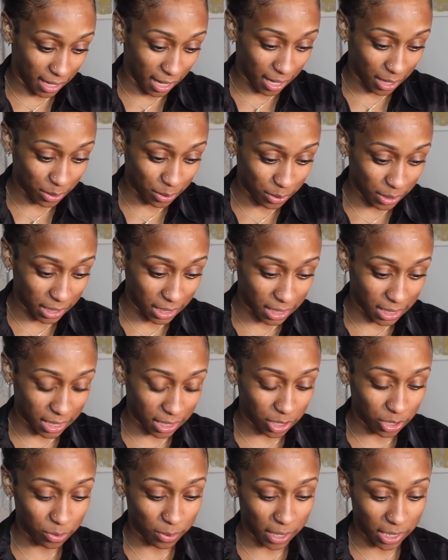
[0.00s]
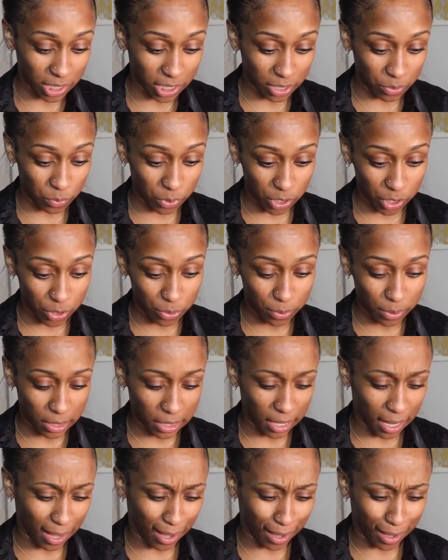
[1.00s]
handle this situation when you were
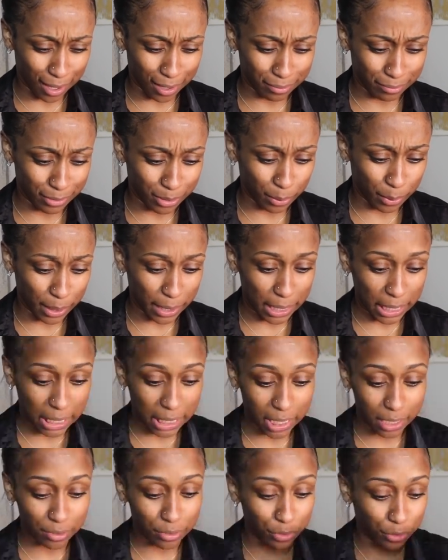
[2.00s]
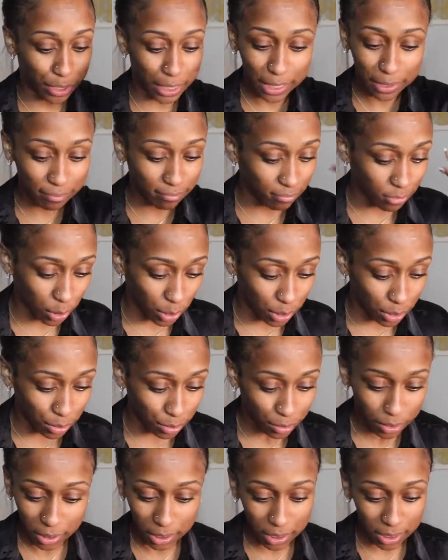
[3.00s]
like 23,
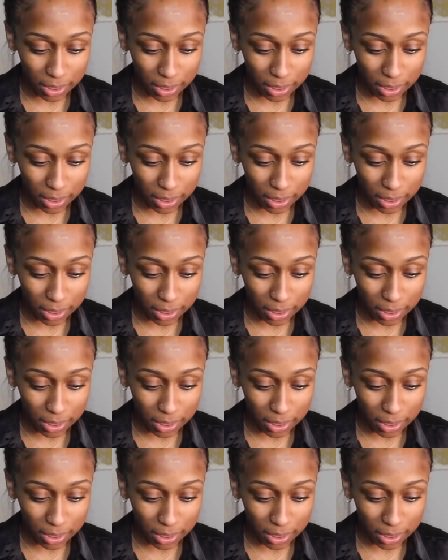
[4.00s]
22?